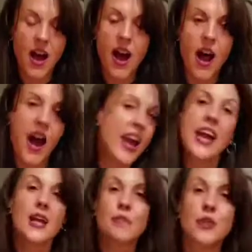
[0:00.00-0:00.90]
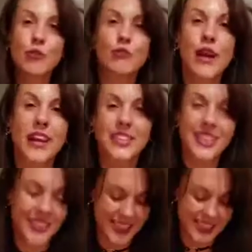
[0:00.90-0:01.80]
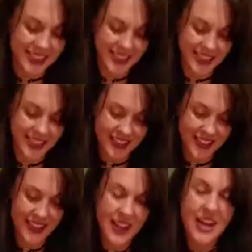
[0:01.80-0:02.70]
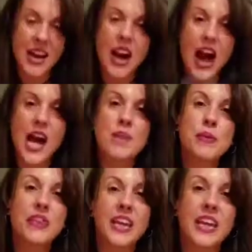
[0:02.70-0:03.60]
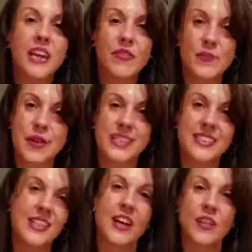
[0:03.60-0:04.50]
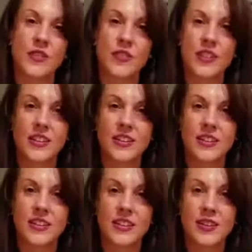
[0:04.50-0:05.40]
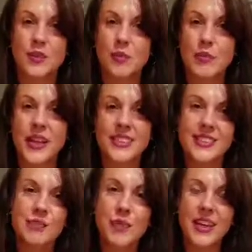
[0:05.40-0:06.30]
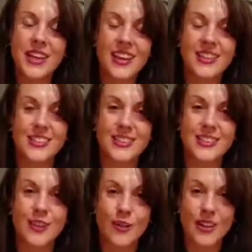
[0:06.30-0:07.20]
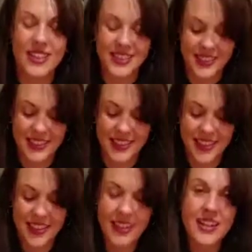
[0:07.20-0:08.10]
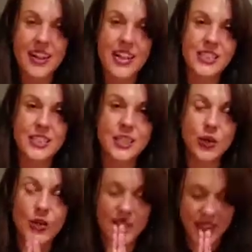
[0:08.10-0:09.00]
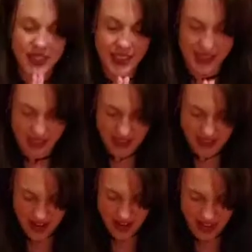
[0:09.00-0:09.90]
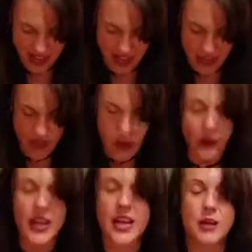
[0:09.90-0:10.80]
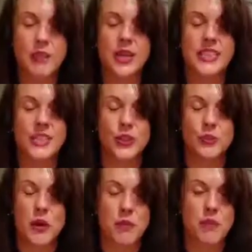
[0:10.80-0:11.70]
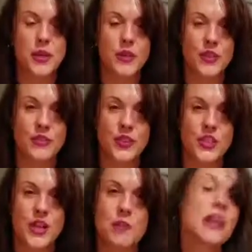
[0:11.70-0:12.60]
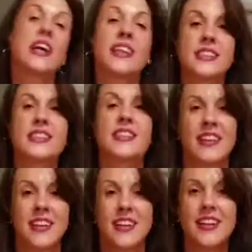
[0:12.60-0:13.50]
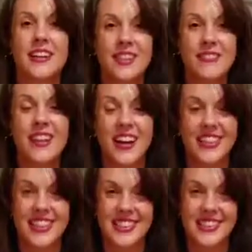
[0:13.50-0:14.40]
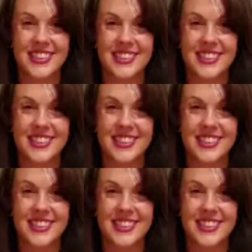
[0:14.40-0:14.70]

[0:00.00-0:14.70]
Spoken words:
I am courageous. I believe in myself. Blessed be, and so it is. And so it is. I love you and I bless you, my beautiful Geminis. You got this.